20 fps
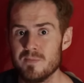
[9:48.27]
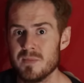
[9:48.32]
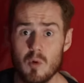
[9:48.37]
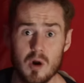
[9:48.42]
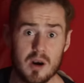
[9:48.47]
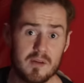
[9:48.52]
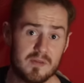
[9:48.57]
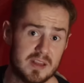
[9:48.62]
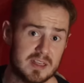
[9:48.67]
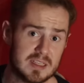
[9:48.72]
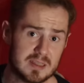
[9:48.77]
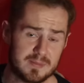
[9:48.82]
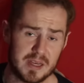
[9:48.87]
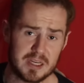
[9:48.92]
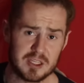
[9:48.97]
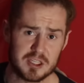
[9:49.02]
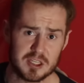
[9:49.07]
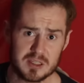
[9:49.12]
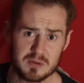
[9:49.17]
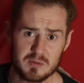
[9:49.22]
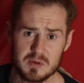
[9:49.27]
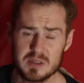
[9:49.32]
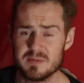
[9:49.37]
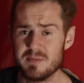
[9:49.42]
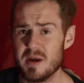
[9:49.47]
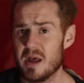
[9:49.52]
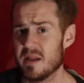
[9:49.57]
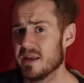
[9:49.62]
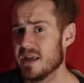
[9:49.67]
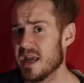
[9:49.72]
One of these speeches would
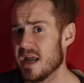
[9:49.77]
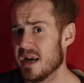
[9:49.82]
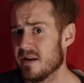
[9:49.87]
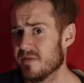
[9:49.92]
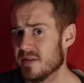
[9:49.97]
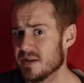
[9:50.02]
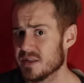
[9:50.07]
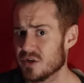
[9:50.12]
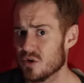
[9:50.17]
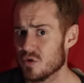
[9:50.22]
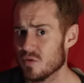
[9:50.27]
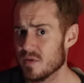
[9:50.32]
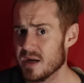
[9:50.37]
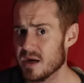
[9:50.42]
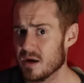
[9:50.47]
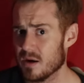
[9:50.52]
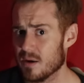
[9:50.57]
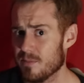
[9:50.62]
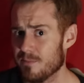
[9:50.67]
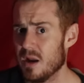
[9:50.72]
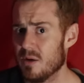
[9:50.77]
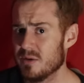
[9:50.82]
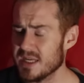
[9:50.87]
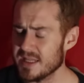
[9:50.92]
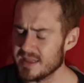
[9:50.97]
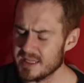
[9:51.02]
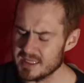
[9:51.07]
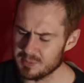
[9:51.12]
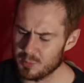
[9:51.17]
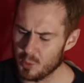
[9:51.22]
spell the end of his career. It
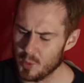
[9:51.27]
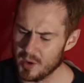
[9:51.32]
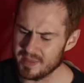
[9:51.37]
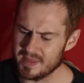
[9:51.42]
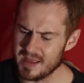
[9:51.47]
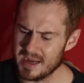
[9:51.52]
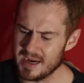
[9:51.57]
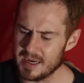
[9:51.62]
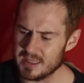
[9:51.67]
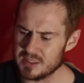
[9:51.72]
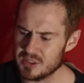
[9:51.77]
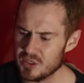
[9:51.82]
was at this point that a